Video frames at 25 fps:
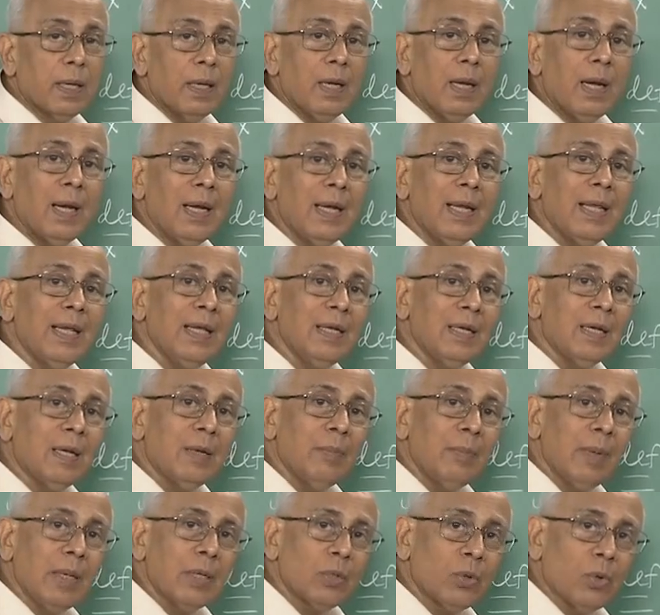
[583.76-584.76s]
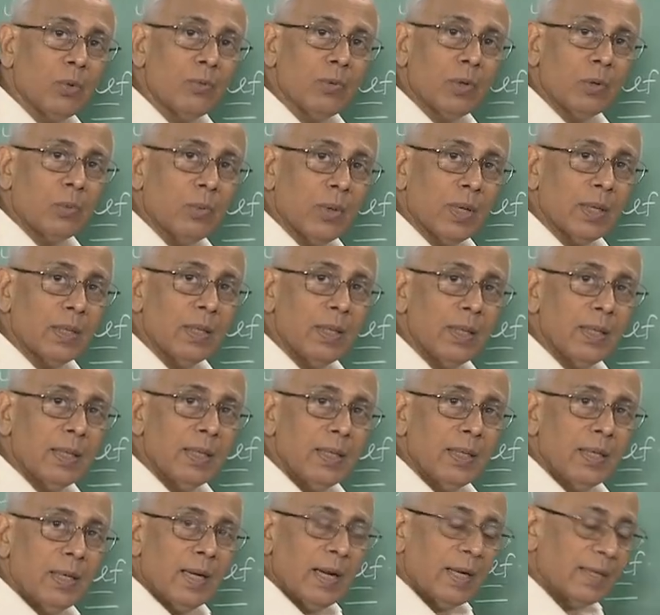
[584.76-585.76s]
a little increment over 1,
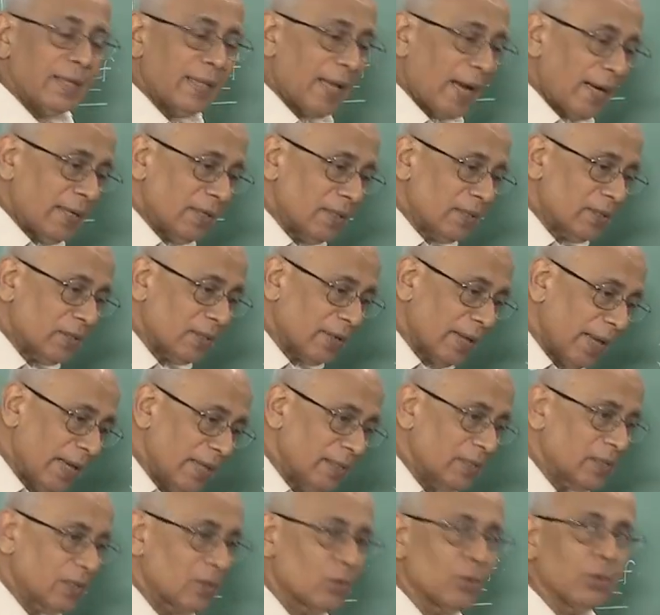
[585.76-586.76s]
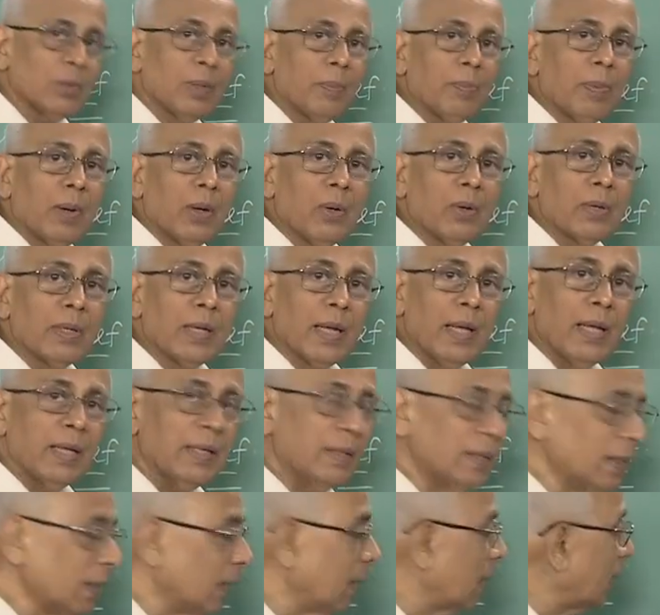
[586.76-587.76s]
and that is raised to the power
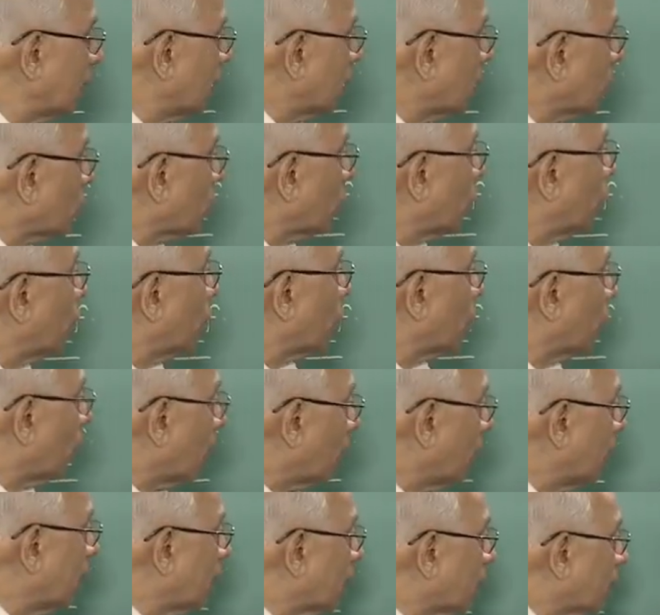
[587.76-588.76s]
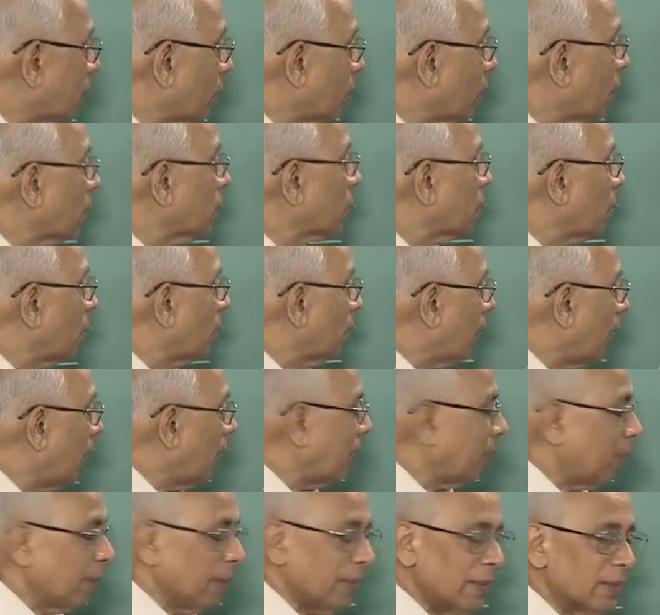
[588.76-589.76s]
n. So you would wonder what is going to
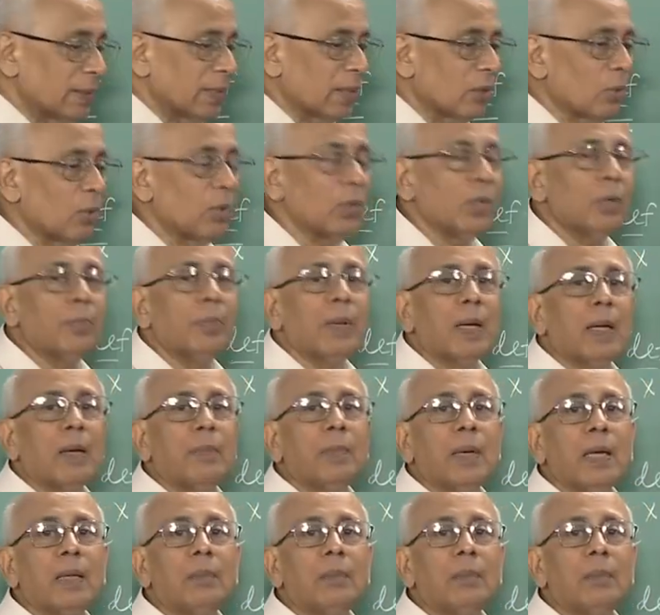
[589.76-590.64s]
happen. Is it going to become